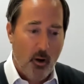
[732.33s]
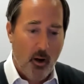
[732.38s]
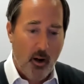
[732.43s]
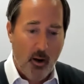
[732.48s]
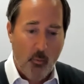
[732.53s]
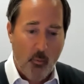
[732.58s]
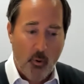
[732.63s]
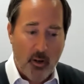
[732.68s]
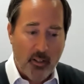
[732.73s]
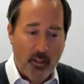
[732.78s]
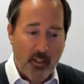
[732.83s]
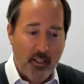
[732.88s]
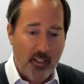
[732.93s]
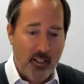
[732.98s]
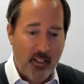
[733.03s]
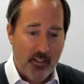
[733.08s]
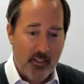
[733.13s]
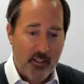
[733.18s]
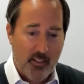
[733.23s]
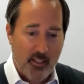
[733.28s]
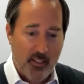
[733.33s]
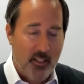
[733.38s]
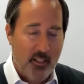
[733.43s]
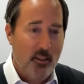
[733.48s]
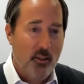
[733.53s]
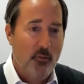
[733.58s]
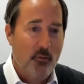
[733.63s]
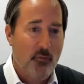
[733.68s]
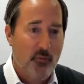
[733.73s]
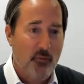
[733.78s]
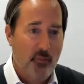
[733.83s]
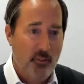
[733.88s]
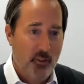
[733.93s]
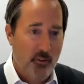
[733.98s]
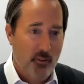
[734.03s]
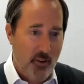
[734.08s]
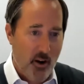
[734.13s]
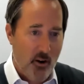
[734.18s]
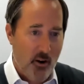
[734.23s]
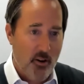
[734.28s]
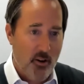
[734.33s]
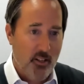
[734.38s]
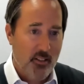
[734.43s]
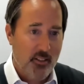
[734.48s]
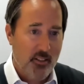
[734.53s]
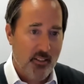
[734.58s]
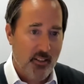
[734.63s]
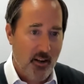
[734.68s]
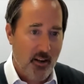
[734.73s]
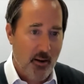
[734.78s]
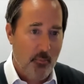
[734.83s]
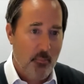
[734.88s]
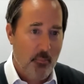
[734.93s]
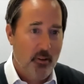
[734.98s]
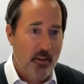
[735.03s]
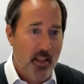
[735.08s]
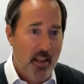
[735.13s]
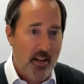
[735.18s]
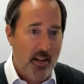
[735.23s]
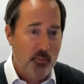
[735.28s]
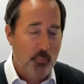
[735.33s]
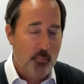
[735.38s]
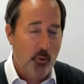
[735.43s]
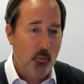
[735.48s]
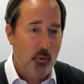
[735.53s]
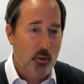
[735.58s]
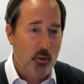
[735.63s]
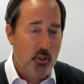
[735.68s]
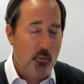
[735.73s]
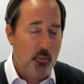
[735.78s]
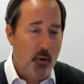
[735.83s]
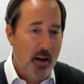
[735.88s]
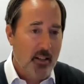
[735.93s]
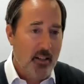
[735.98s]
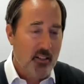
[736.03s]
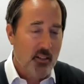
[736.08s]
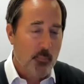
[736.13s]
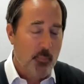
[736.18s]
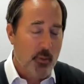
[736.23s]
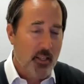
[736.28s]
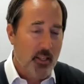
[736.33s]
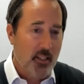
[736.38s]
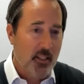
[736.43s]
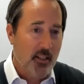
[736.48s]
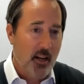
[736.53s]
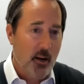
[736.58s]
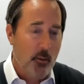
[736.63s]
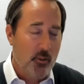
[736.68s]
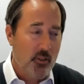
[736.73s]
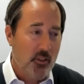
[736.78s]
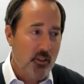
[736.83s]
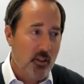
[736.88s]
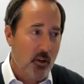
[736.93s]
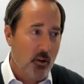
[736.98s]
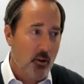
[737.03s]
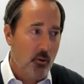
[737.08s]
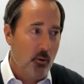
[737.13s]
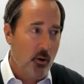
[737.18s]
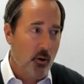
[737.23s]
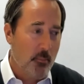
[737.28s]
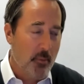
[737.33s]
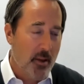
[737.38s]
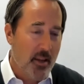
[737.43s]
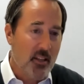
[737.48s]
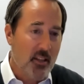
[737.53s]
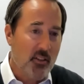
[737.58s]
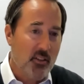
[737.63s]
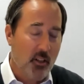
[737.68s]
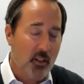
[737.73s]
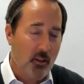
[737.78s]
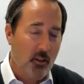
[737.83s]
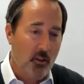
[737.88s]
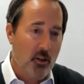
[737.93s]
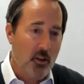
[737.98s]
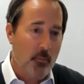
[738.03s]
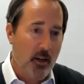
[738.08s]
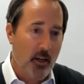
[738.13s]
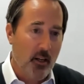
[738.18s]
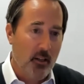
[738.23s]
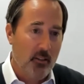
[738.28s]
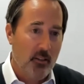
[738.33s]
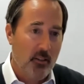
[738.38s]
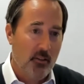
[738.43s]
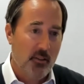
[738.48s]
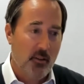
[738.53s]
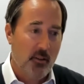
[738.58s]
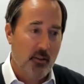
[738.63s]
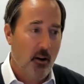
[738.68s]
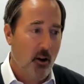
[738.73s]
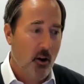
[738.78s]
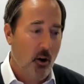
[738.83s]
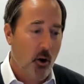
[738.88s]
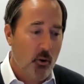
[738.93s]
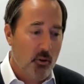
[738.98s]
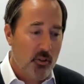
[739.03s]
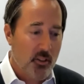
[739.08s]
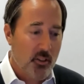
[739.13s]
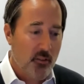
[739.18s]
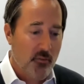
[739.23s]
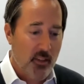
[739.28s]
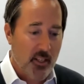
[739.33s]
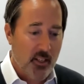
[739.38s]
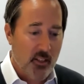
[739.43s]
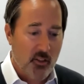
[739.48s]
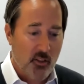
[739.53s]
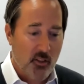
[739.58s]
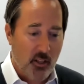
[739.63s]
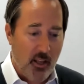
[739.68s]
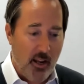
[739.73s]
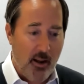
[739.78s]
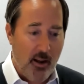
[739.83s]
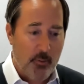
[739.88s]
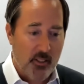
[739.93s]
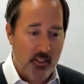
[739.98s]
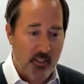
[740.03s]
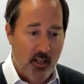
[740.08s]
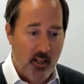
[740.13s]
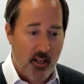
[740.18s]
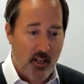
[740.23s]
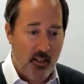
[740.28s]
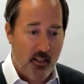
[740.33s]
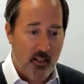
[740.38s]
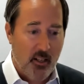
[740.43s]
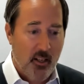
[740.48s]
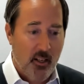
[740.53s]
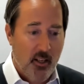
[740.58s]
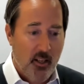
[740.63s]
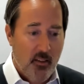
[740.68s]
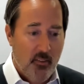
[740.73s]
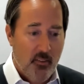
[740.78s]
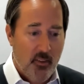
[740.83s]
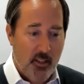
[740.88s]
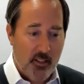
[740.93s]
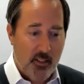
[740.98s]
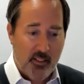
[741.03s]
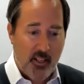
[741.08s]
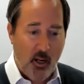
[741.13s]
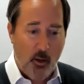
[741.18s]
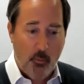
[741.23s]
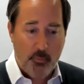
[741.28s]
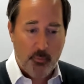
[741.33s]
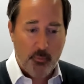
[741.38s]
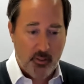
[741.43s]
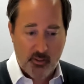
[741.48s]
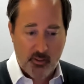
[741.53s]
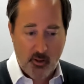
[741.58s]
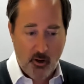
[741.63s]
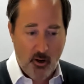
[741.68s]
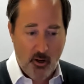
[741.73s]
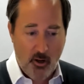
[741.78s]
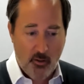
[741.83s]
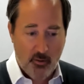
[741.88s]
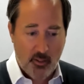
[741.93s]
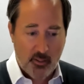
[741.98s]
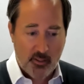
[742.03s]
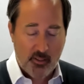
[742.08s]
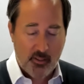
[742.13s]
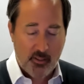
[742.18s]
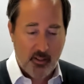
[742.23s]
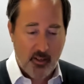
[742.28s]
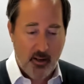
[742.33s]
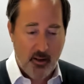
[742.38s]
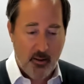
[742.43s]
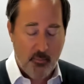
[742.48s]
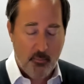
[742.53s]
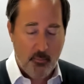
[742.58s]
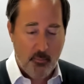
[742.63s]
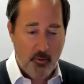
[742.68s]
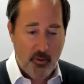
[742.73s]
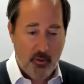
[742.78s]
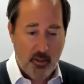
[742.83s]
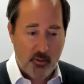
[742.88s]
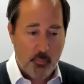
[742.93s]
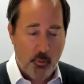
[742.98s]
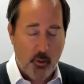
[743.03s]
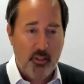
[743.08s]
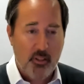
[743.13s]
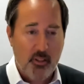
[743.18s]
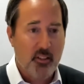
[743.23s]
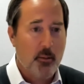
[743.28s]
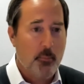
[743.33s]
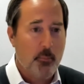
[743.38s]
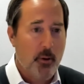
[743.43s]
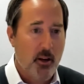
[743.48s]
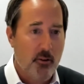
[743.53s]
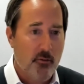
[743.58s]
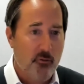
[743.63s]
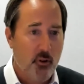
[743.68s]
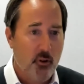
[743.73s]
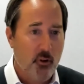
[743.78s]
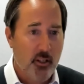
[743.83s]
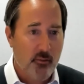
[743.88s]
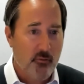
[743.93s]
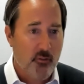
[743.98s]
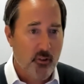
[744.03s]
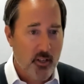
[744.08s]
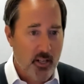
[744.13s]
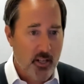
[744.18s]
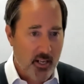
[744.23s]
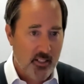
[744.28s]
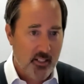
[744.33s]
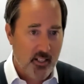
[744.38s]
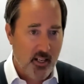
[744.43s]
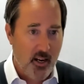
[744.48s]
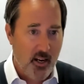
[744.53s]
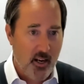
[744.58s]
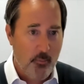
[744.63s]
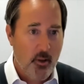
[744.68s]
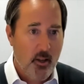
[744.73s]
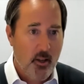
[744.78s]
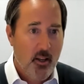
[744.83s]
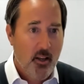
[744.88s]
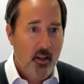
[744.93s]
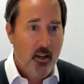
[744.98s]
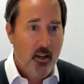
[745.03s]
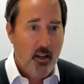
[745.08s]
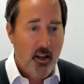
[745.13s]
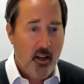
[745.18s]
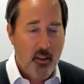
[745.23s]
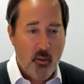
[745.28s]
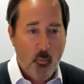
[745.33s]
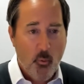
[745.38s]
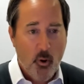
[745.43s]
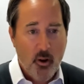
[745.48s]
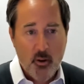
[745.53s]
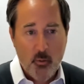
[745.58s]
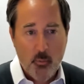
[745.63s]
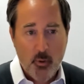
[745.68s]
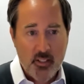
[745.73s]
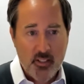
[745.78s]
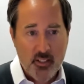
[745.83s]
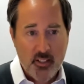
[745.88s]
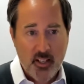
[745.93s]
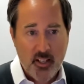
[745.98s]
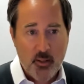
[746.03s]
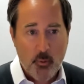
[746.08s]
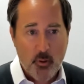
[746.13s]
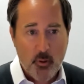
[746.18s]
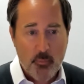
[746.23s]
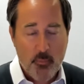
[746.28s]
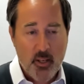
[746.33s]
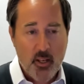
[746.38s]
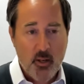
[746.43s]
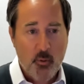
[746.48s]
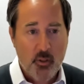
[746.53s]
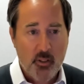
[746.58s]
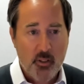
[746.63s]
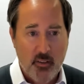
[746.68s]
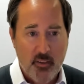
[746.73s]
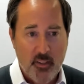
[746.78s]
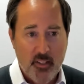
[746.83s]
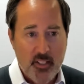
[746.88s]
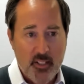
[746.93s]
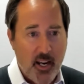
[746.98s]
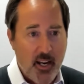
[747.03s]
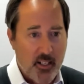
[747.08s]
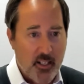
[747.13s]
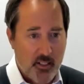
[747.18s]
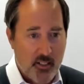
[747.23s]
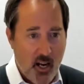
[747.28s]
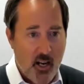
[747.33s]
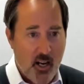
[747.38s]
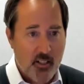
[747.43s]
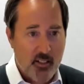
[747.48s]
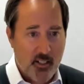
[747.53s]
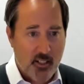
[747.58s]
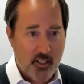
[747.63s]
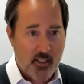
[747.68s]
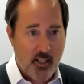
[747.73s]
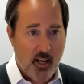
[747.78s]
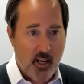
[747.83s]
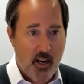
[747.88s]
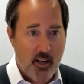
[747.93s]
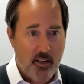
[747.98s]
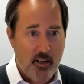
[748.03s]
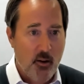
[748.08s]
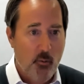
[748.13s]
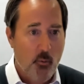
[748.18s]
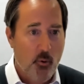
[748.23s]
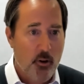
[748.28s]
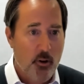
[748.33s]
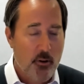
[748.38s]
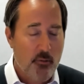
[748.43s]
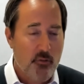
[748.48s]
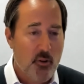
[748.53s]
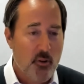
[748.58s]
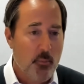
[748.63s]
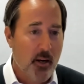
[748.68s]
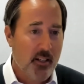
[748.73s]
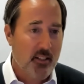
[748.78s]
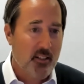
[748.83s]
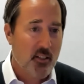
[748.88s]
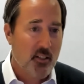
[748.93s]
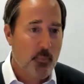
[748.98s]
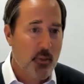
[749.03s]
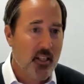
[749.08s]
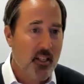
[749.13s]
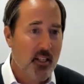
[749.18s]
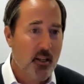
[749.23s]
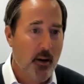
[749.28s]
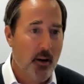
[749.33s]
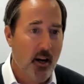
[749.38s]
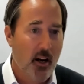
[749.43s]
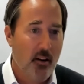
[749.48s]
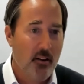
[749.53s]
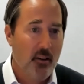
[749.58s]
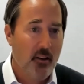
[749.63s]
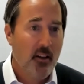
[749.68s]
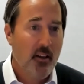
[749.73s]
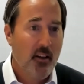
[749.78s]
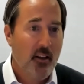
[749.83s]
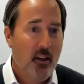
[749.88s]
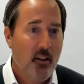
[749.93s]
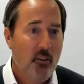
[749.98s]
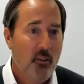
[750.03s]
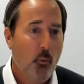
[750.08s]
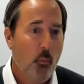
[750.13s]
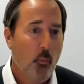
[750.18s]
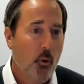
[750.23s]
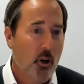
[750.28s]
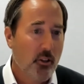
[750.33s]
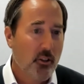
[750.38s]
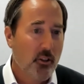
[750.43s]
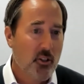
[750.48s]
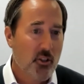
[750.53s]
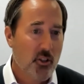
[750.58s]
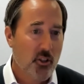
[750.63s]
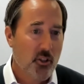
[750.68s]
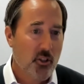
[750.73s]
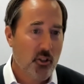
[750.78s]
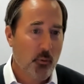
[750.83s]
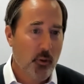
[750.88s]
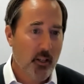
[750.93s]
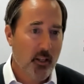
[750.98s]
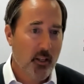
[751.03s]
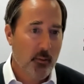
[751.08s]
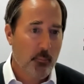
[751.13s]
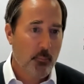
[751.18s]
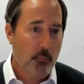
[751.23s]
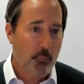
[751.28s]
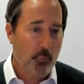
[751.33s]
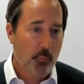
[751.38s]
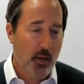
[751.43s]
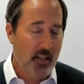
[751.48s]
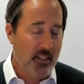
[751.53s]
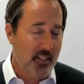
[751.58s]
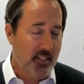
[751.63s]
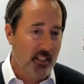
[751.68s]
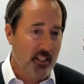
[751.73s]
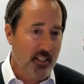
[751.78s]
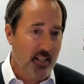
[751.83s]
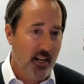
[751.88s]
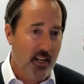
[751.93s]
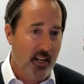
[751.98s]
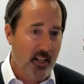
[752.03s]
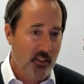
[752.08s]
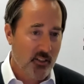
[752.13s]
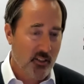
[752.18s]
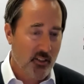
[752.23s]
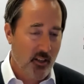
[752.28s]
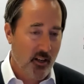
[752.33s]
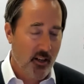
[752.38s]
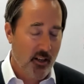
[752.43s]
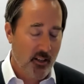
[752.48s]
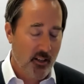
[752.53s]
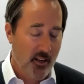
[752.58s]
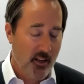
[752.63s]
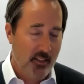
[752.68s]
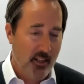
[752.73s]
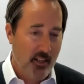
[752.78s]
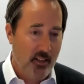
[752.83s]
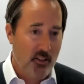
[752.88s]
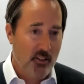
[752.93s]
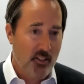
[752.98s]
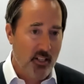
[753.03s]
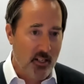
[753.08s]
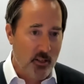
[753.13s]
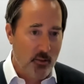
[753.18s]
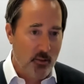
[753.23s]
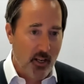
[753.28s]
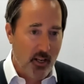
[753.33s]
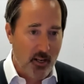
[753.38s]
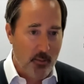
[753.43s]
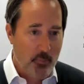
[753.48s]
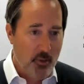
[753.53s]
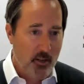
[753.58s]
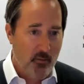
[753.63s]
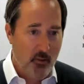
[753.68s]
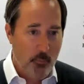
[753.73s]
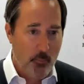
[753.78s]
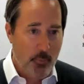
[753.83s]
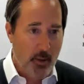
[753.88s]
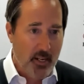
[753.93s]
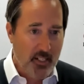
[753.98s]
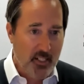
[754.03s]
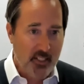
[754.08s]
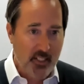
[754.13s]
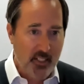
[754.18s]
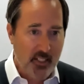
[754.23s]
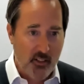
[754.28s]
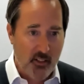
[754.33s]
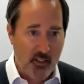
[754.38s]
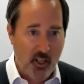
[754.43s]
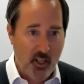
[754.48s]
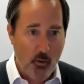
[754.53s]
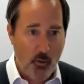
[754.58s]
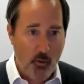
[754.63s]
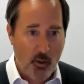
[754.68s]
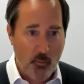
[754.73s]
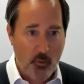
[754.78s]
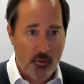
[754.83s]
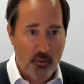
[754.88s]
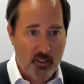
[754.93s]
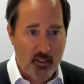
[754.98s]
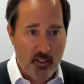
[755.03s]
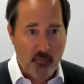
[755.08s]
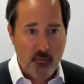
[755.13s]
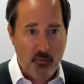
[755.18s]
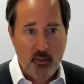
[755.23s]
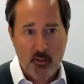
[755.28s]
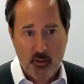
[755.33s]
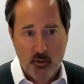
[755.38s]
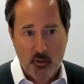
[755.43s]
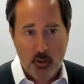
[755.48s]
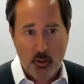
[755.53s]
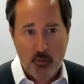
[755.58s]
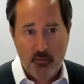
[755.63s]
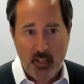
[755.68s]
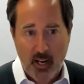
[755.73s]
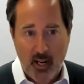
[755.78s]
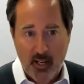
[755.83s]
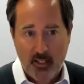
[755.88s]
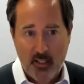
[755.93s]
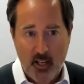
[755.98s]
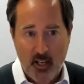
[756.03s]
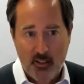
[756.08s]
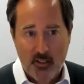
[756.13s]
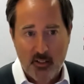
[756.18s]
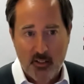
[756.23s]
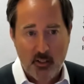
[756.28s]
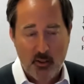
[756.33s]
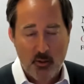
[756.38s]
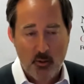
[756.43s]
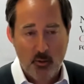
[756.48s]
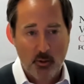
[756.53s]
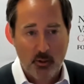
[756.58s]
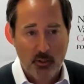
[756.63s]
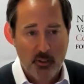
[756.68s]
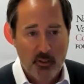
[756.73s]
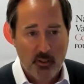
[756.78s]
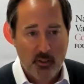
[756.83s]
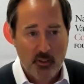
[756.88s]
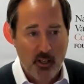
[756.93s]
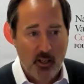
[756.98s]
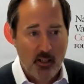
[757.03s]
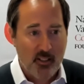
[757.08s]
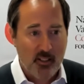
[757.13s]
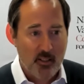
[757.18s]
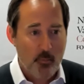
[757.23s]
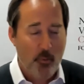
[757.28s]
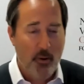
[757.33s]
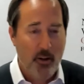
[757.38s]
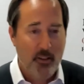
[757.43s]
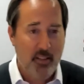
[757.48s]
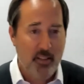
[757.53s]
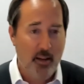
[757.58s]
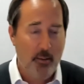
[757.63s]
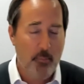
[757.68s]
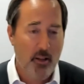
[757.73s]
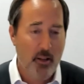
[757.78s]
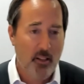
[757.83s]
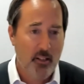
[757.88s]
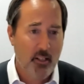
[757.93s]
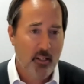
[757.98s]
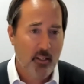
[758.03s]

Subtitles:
I want to get us into the variants next, but would you mind speaking? I was so amazed to learn about, there's a host of things your lab has done that's helped us all, that's put us in a better footing for next time. And the one that resonated with me was on the diagnostic side. And I wonder if you might speak about the work that you're doing presently. As I understand it, you've got a bit of a beta test going with a different sort of diagnostic tool. Could you talk some about that, Melanie?